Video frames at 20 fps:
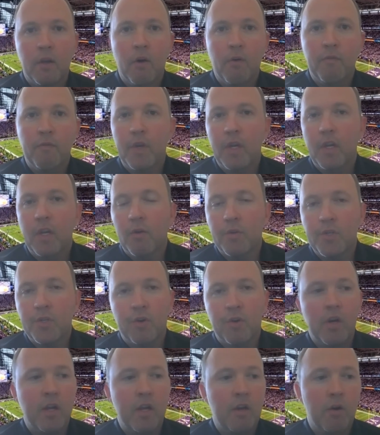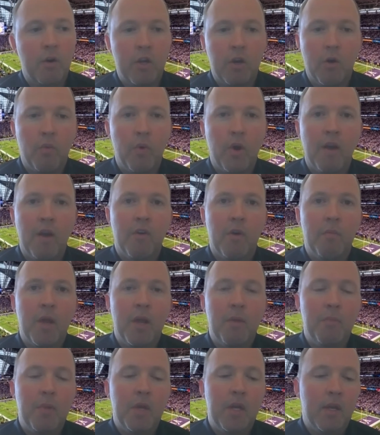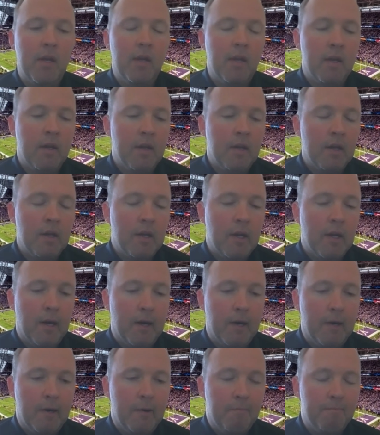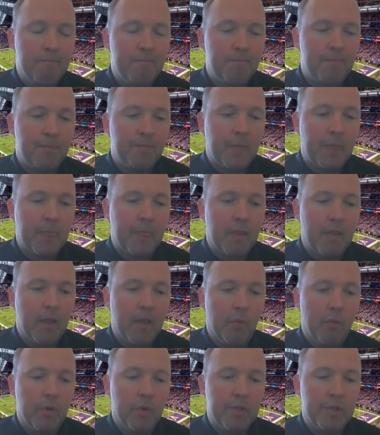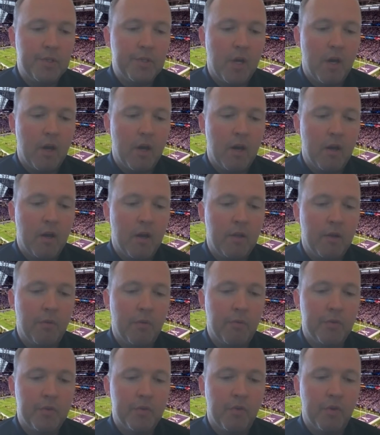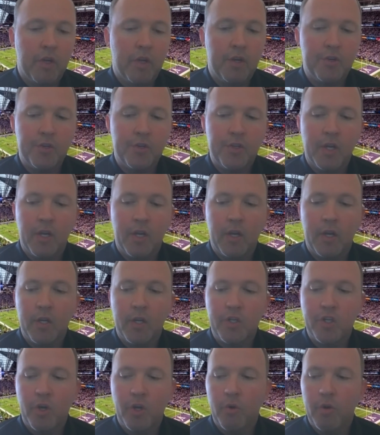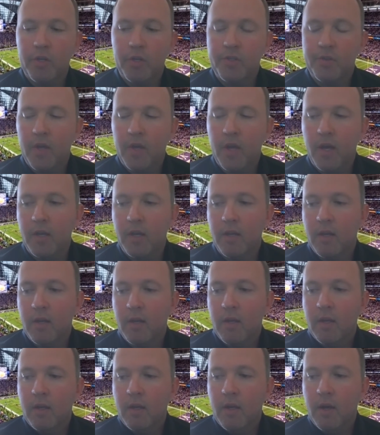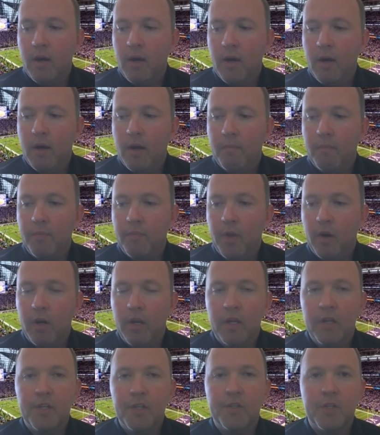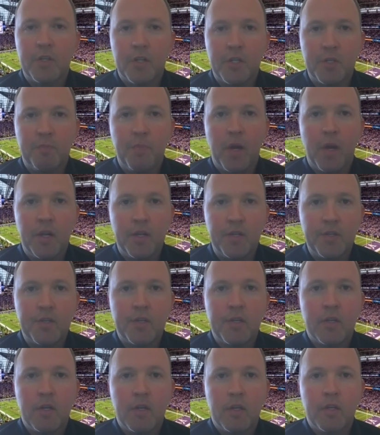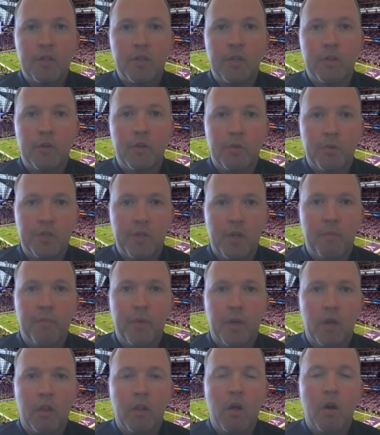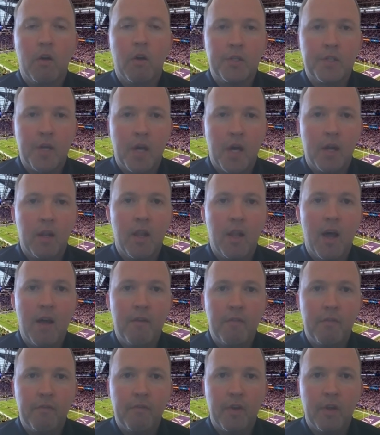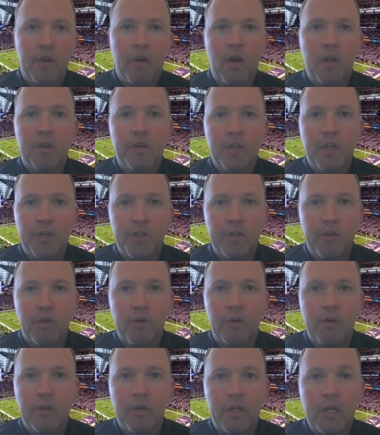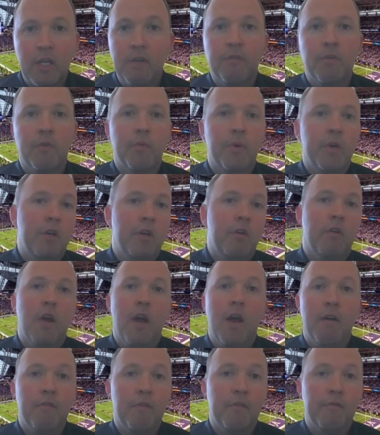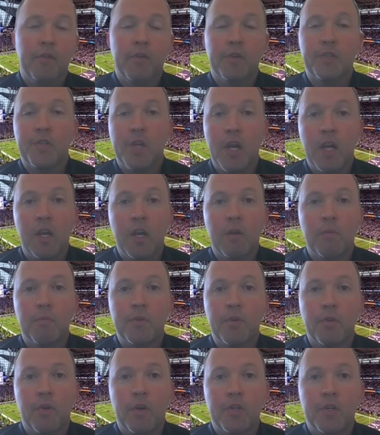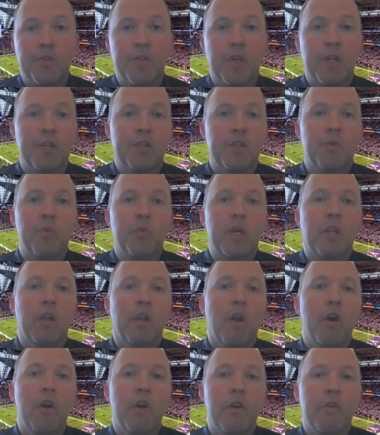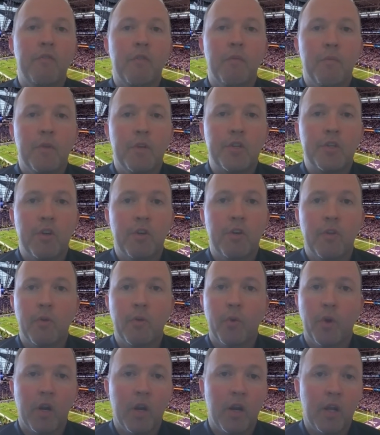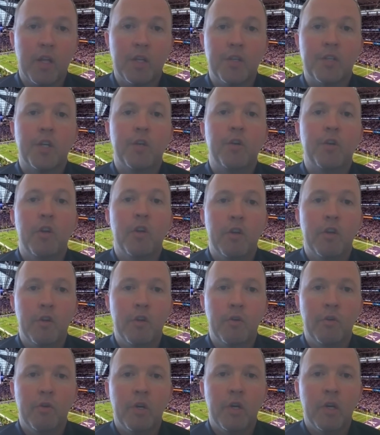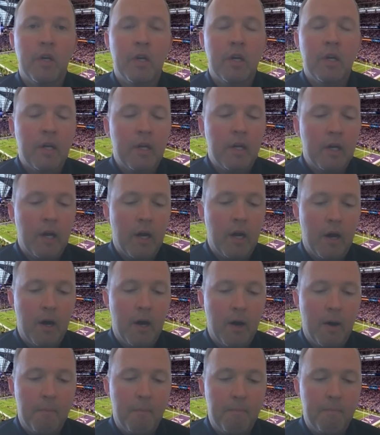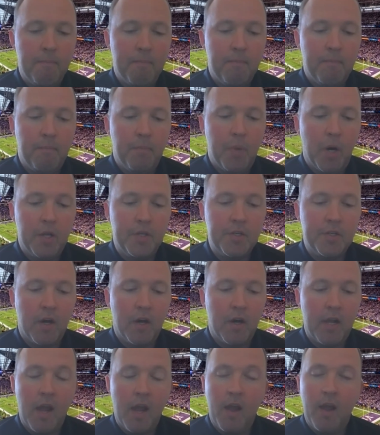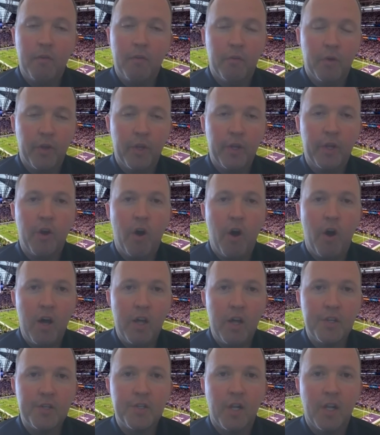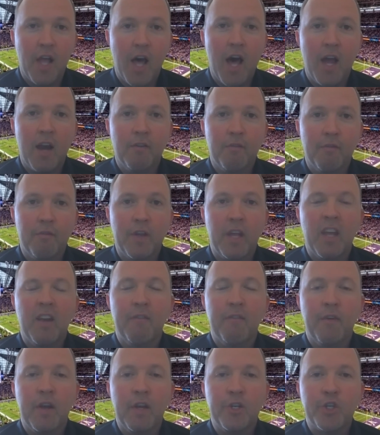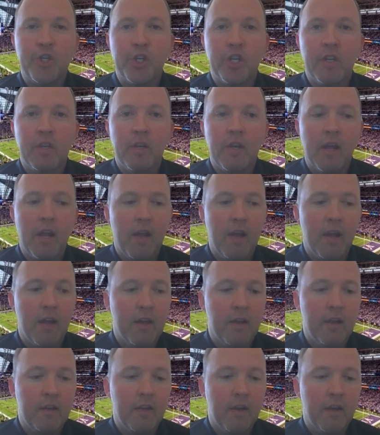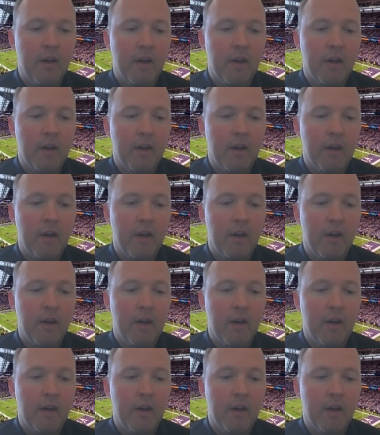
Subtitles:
video screen or, whatever it may be. It was really interesting, and it showed us that there is space to do something alongside a live event on digital, even when you have a full stadium. So there's things that we learned from this year that we're going to continue to do. But it really caused a lot of innovation and